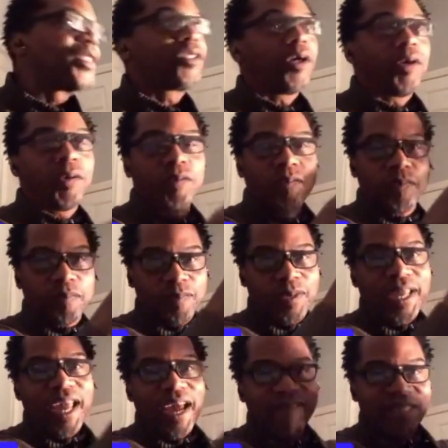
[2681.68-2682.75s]
So we
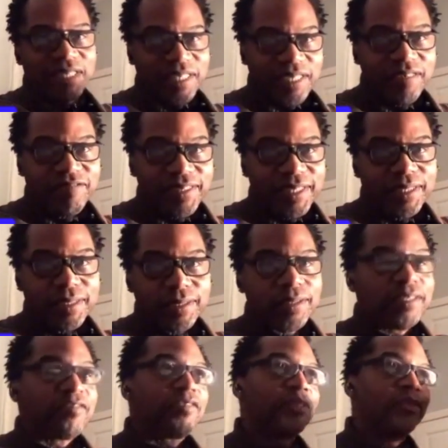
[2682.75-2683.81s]
have a TV in the
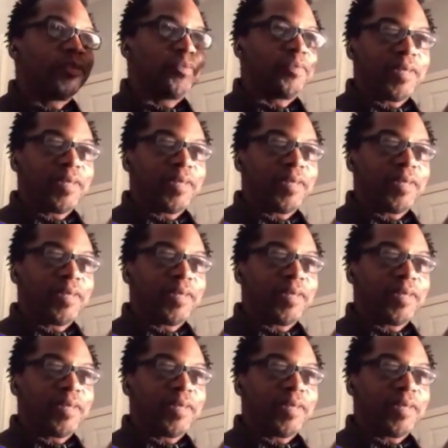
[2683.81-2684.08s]
living room.